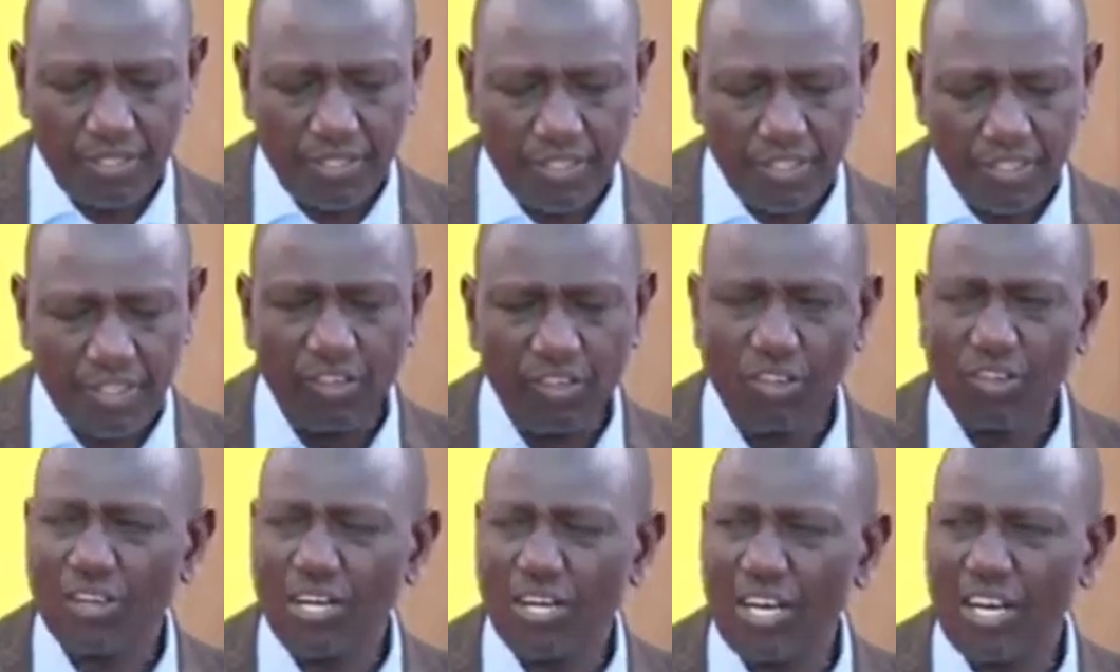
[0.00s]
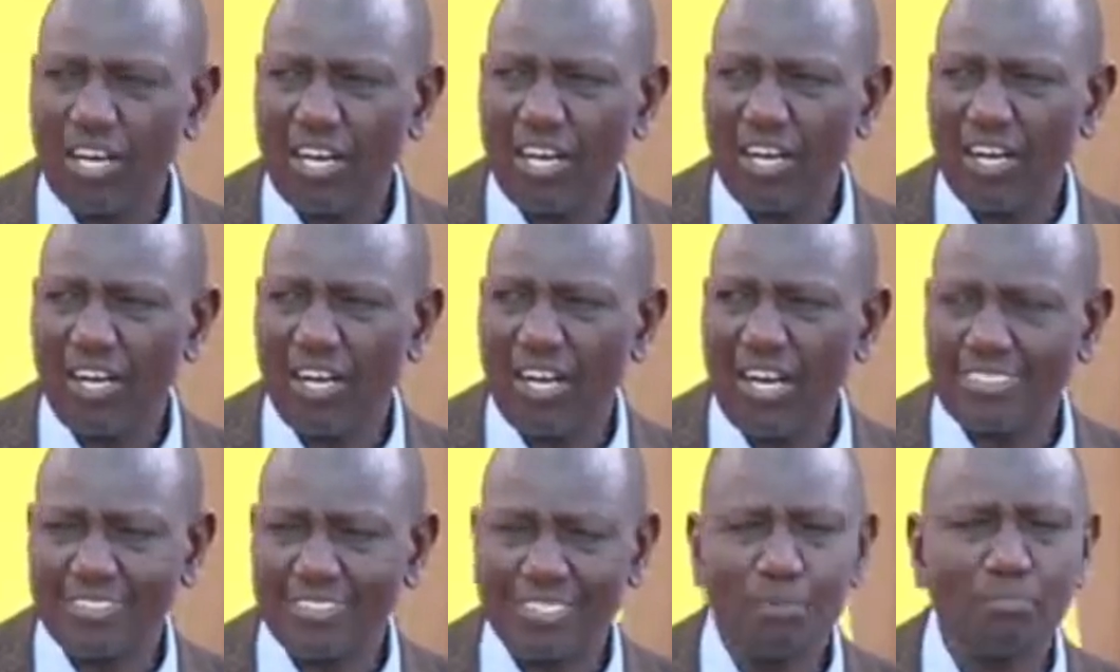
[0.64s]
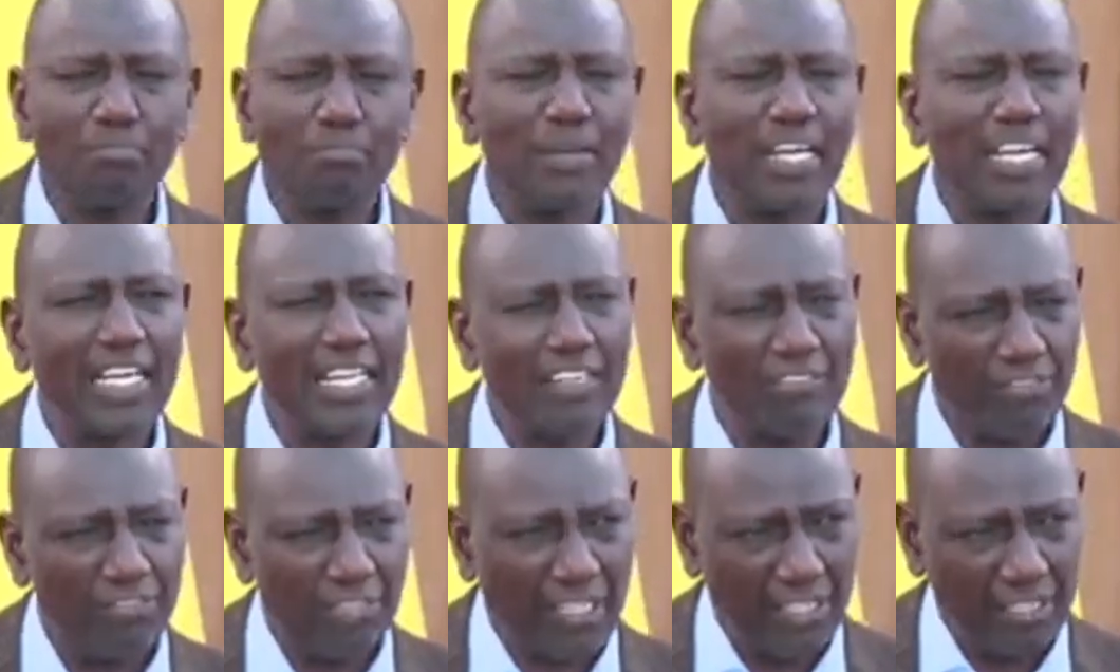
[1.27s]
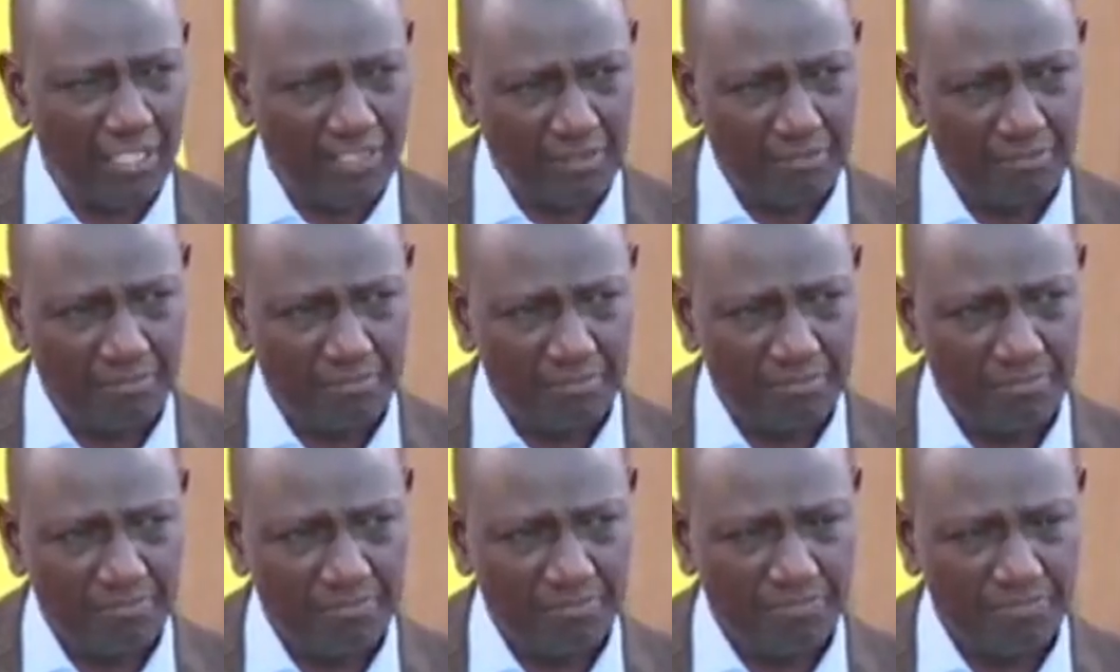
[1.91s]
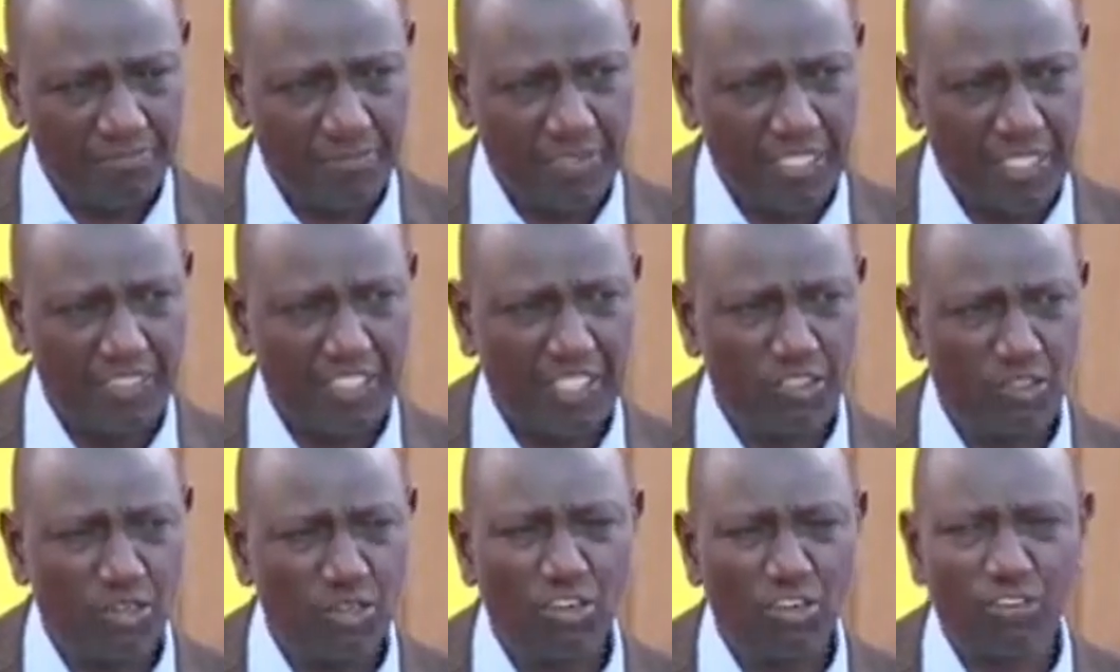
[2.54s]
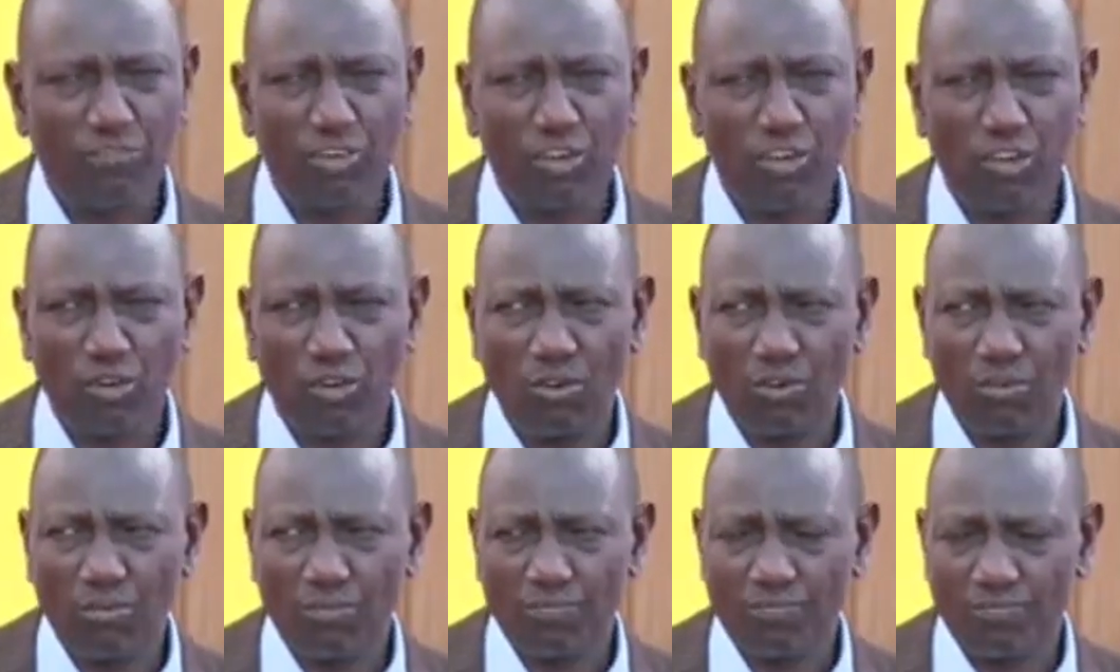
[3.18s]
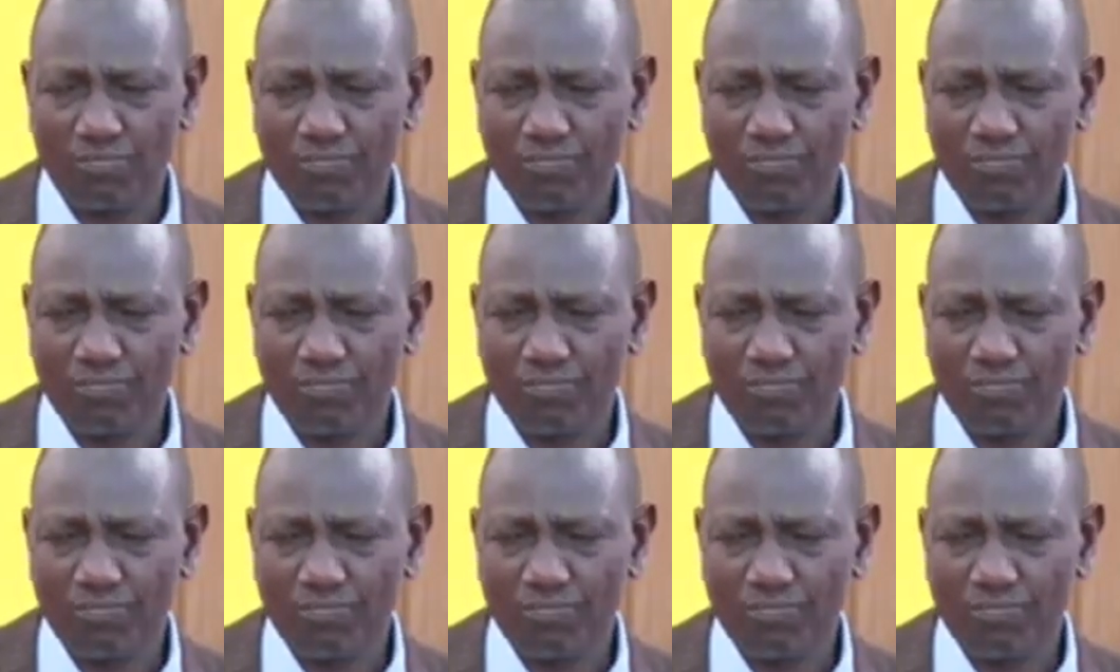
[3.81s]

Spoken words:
You know, as a believer in the rule of law,